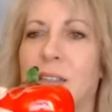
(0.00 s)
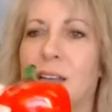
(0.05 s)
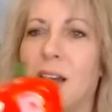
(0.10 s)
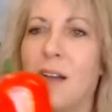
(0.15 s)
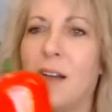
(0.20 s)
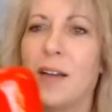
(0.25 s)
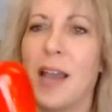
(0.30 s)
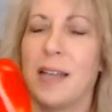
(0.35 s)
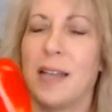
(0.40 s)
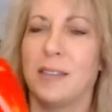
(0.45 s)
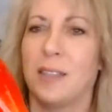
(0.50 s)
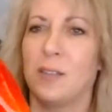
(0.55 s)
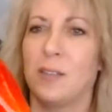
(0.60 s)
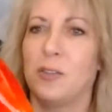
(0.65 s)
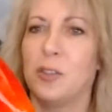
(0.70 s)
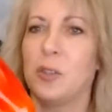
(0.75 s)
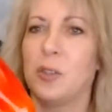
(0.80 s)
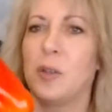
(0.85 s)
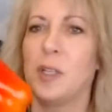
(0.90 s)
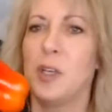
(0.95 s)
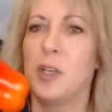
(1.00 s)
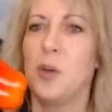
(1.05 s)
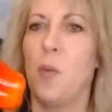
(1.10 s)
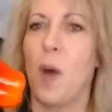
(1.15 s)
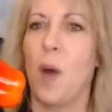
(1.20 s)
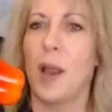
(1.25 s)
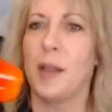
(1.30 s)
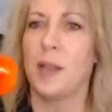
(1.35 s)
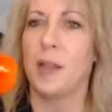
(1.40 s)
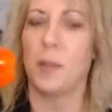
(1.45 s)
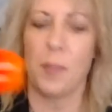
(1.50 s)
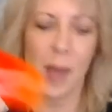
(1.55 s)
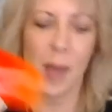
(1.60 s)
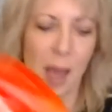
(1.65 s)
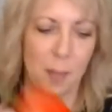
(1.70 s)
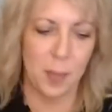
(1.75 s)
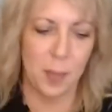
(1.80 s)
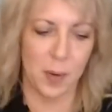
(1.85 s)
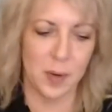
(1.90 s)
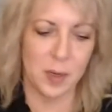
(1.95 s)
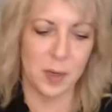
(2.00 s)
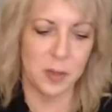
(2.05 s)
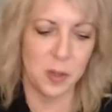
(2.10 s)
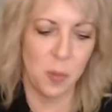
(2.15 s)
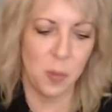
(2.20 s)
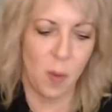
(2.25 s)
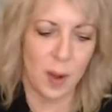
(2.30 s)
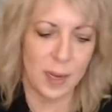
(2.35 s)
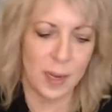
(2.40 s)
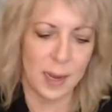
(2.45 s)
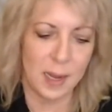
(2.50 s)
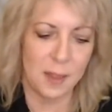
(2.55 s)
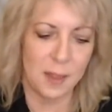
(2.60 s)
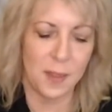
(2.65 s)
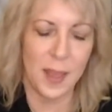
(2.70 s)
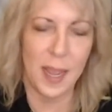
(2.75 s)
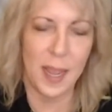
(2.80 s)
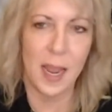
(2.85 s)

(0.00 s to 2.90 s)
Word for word: Okay, so Julie, you wanted the pepper. Did you want anything